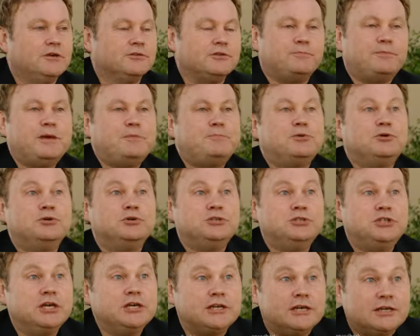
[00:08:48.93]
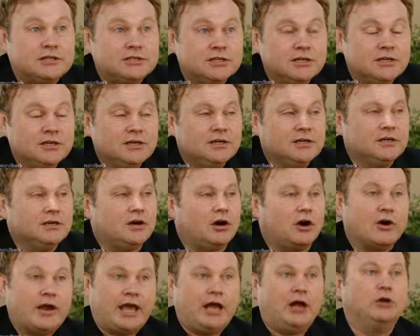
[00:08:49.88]
The people who did it
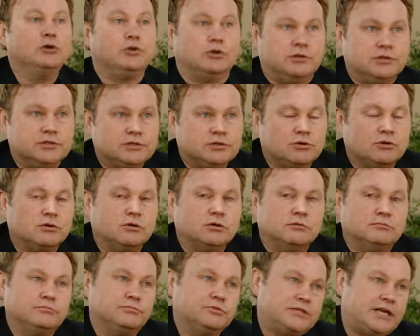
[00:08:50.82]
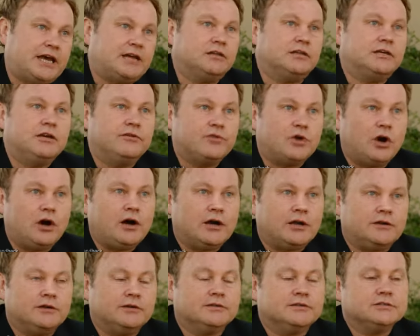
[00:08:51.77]
are elders or sadly have
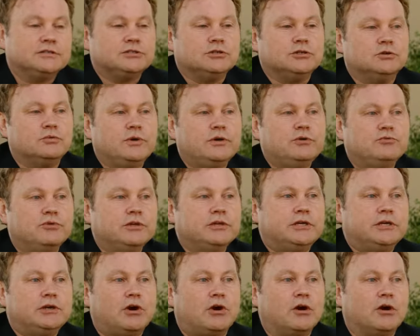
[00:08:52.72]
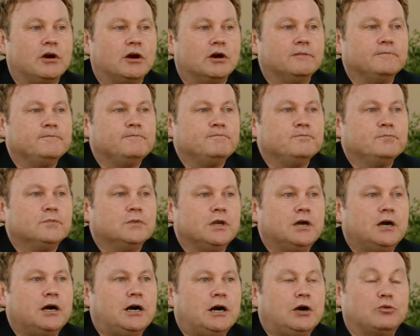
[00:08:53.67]
gone. So we really are
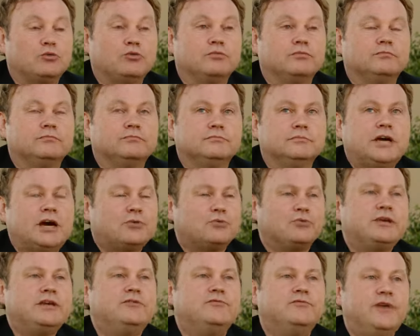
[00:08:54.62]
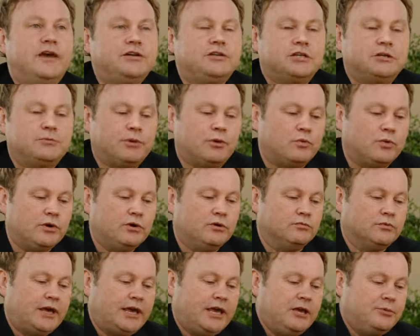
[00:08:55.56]
not reinventing, but
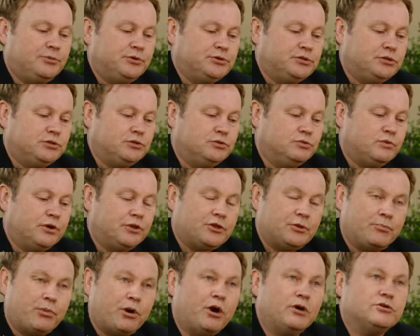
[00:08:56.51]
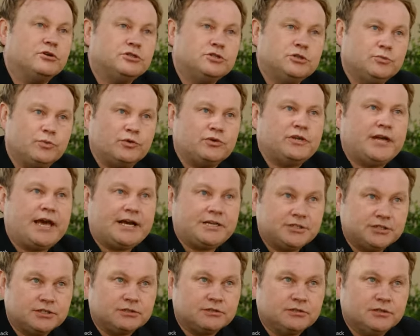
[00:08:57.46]
we're able to, with a partnership with
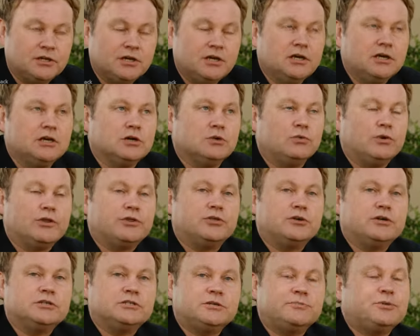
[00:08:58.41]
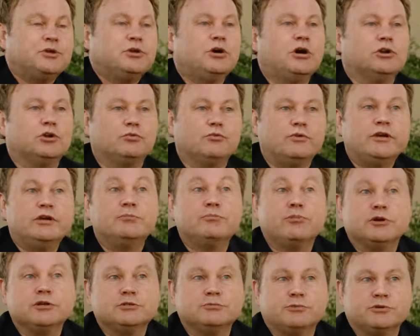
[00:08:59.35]
NASA, with something called a
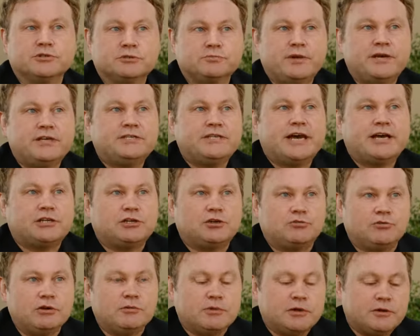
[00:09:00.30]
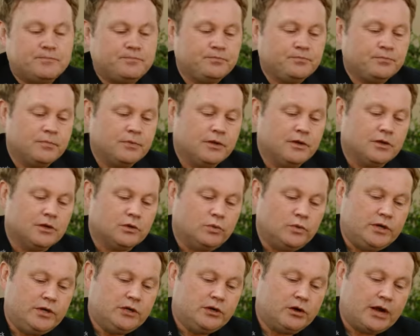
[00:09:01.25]
Reimbursable Space Act Agreement,
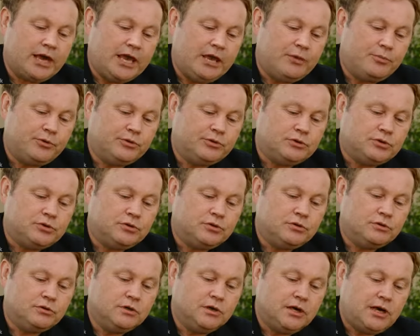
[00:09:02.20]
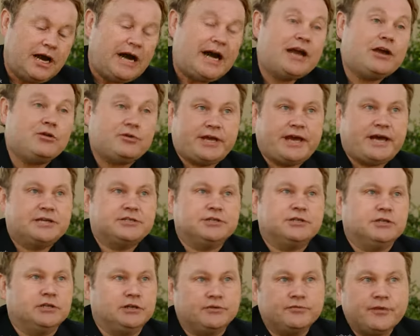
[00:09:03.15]
we are able to hire
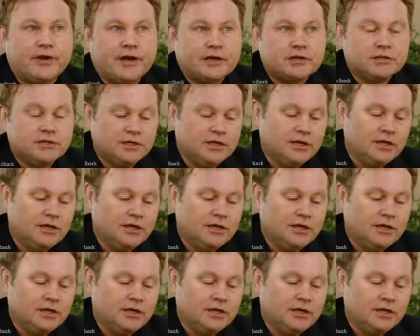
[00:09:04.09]
NASA, in effect,